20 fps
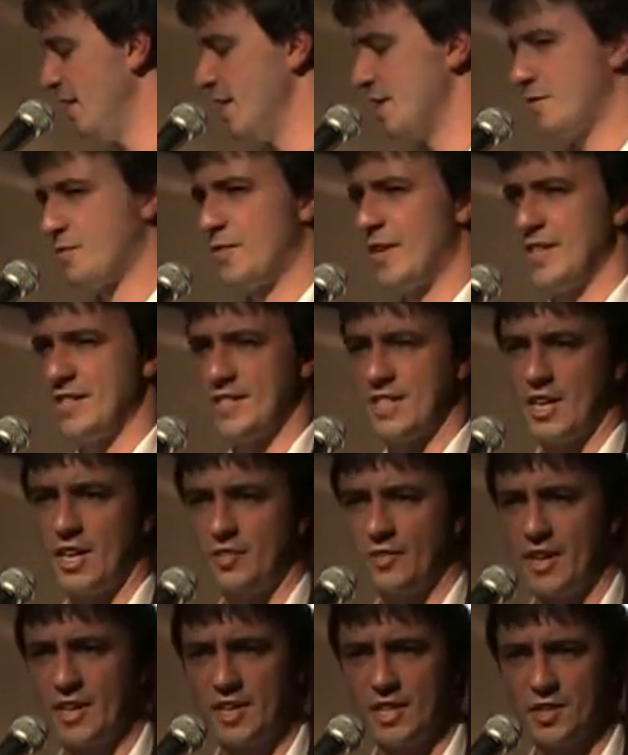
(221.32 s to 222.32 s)
His friends
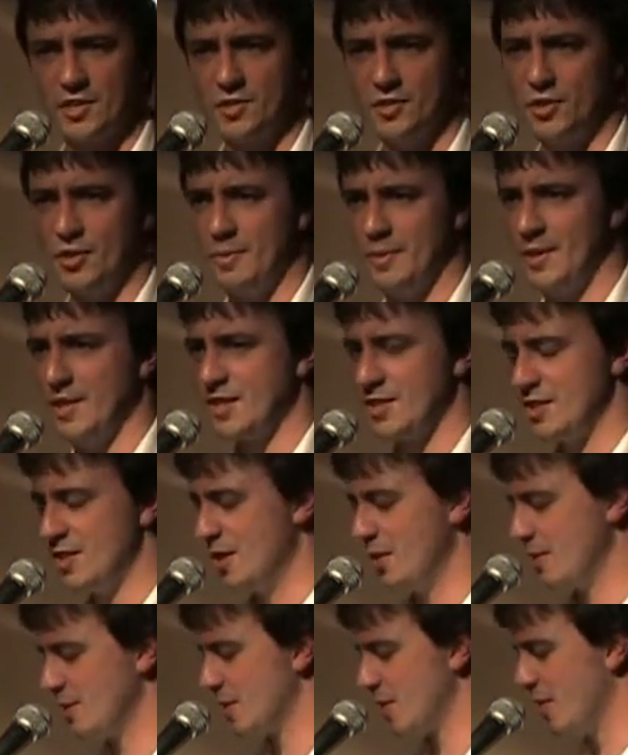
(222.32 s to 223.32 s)
aren't writing to him, he doesn't
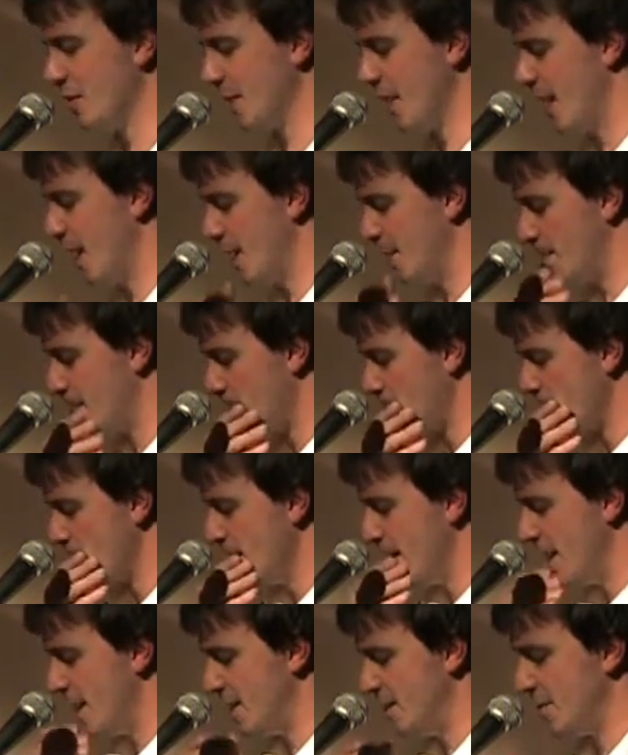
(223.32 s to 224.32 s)
know what's going on.
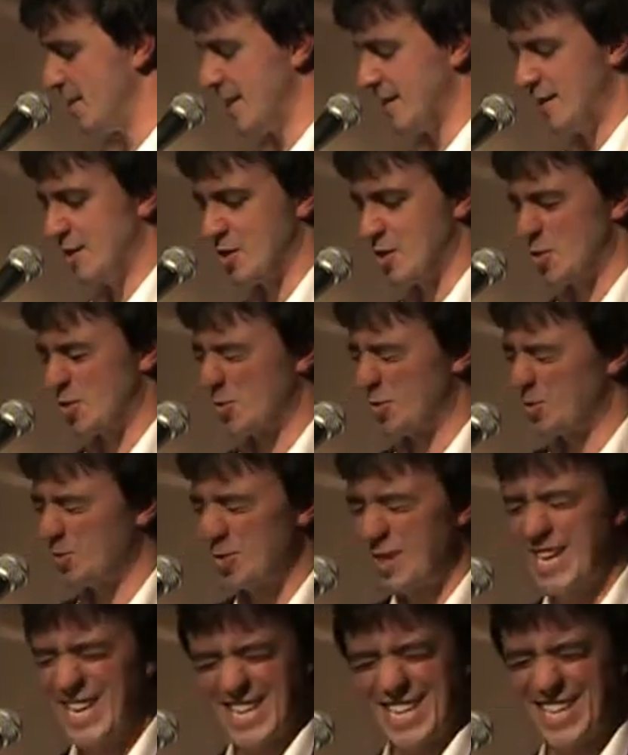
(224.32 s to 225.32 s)
And you get this
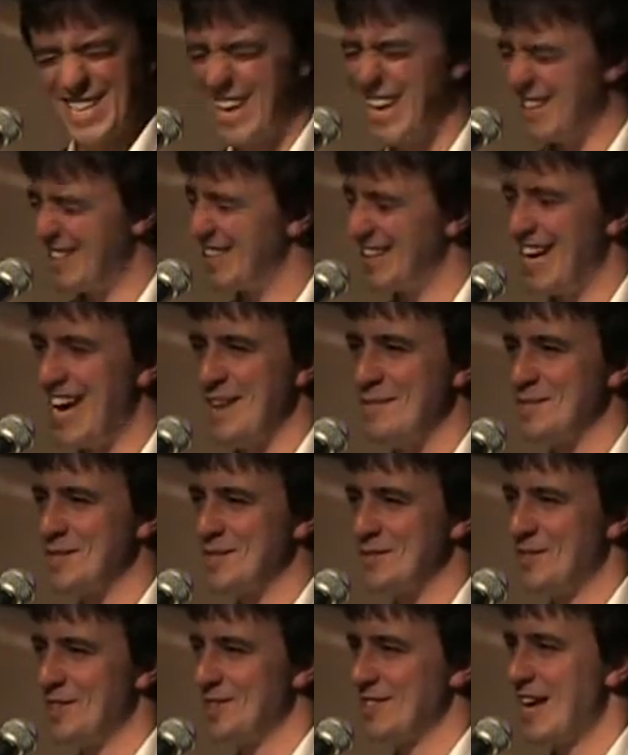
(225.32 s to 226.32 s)
great Gothic
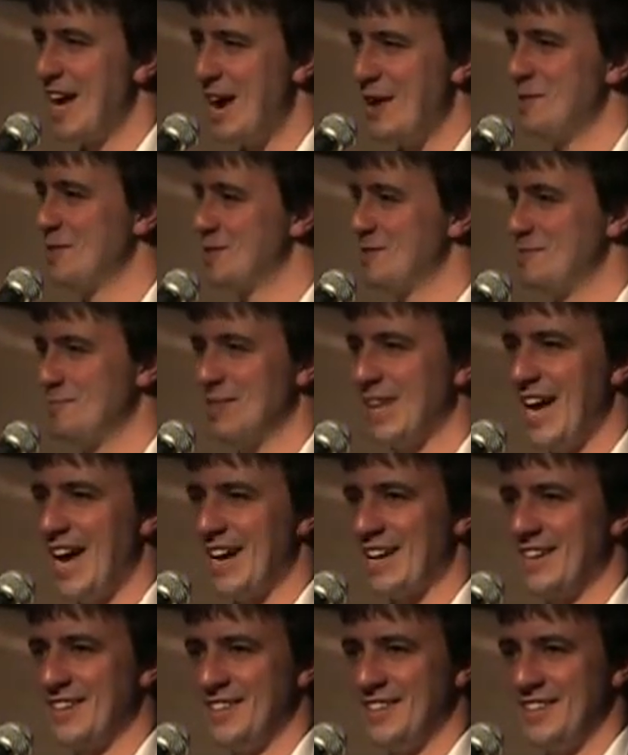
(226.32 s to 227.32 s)
atmosphere, the House of
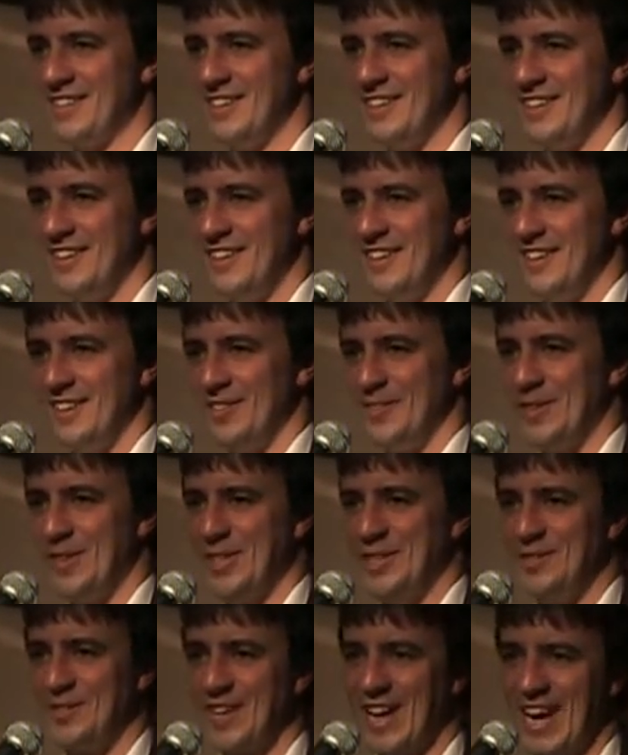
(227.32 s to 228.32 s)
Black,
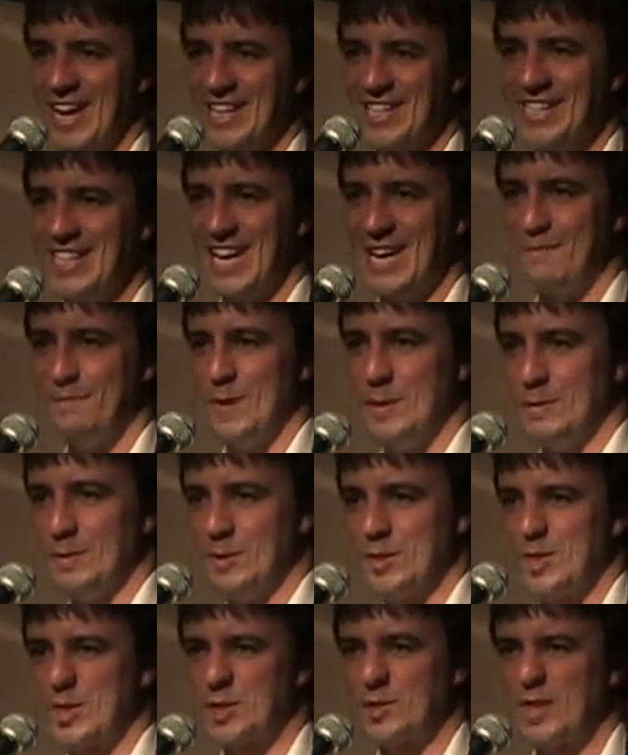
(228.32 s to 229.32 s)
where you've got dead
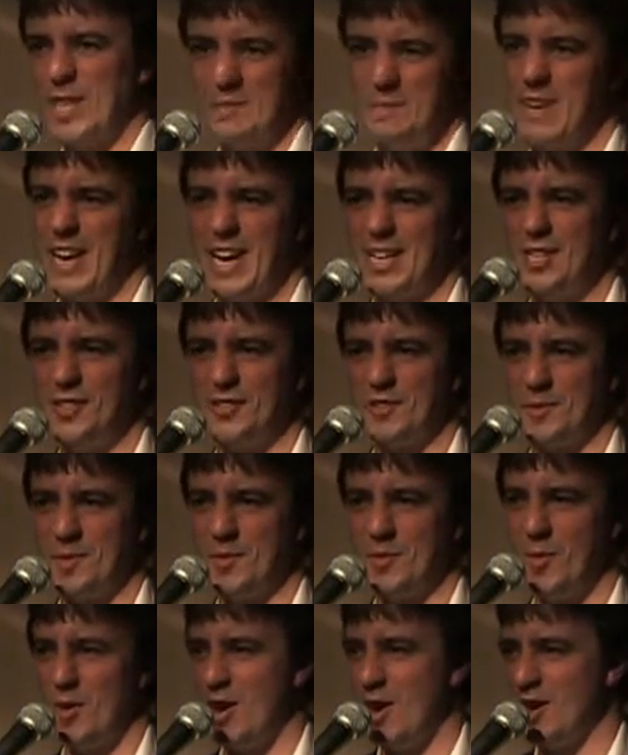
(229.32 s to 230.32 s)
people screaming at you from
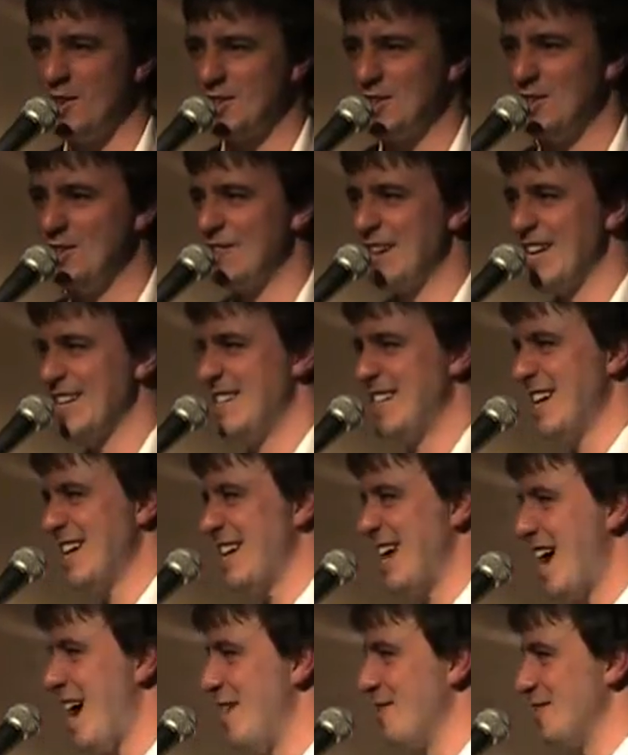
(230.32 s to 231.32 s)
the walls, and you've got
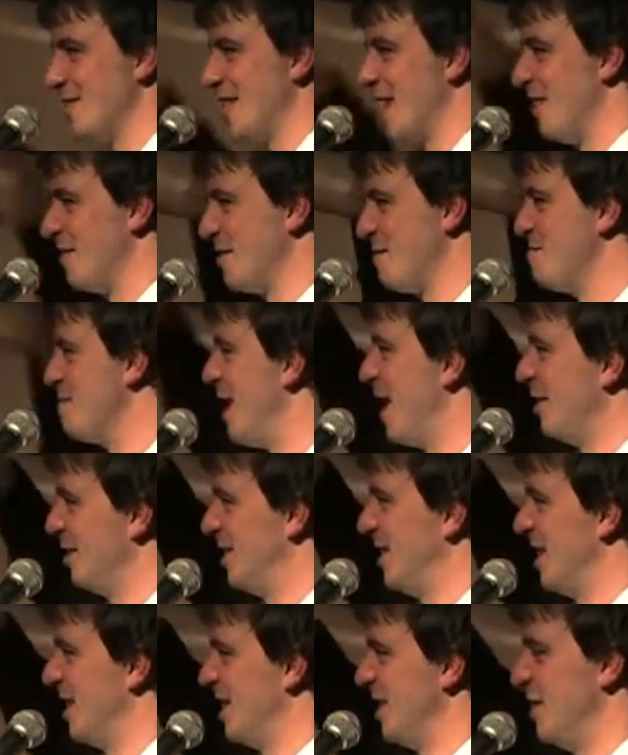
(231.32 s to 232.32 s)
dead house elves
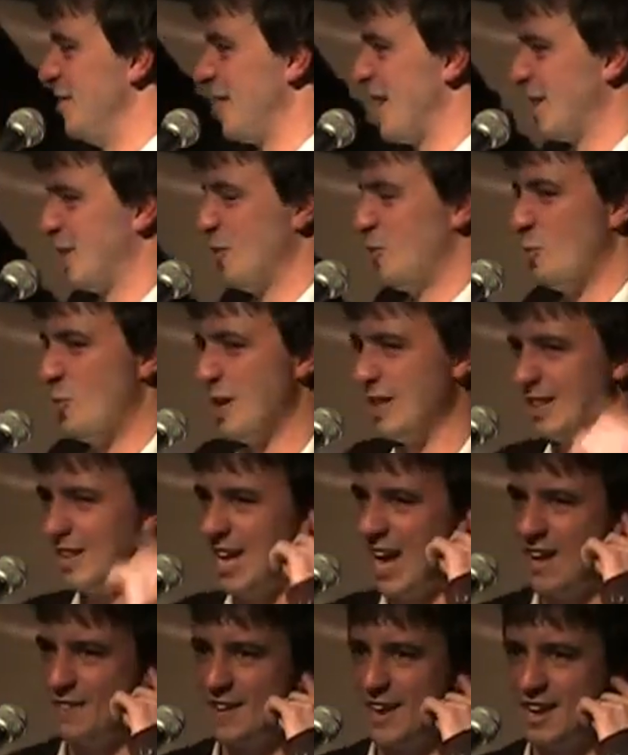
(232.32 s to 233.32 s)
mounted, and you've got the one
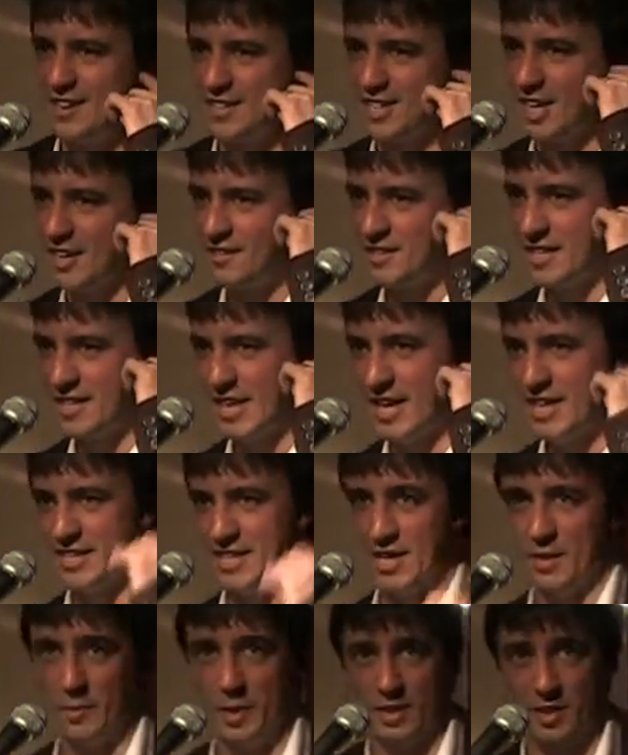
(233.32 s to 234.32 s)
live house elf saying, "I
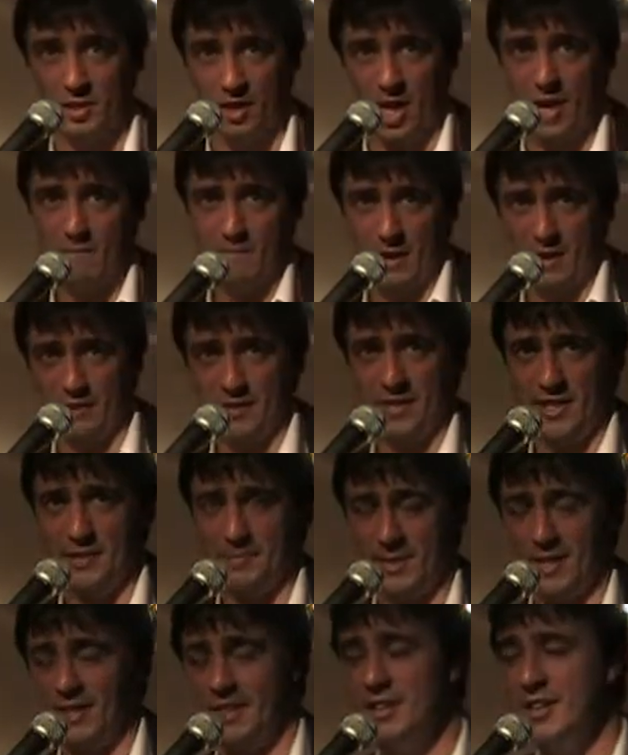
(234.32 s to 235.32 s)
can't wait till I'm mounted
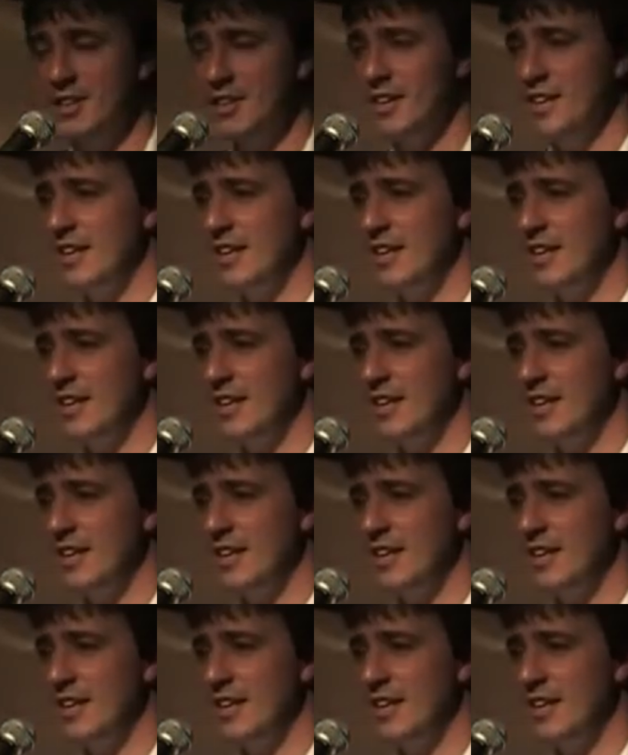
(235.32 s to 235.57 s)
up there."